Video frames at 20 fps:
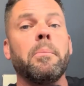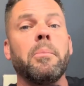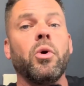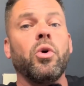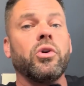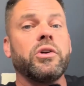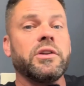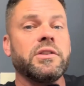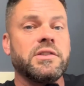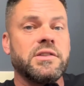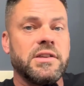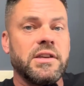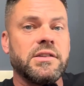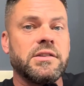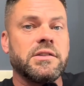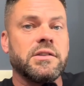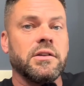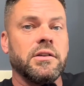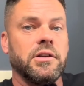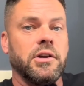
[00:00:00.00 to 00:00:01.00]
more
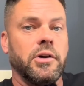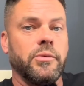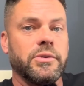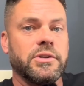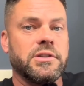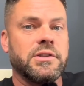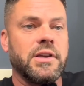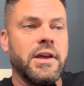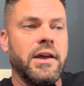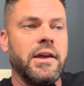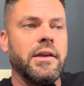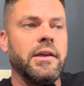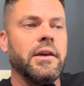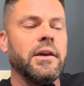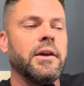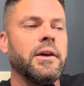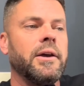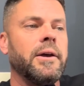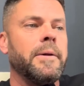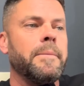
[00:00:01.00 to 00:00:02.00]
consistent, I would say.
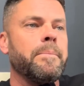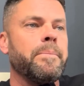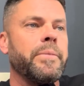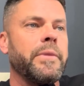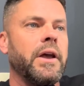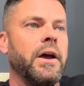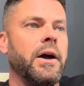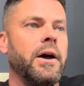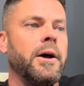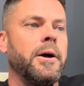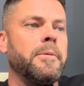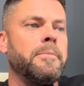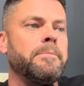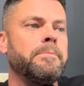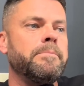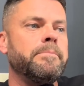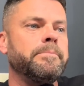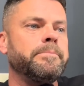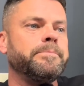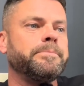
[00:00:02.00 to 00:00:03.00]

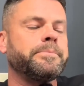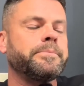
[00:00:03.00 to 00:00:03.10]
But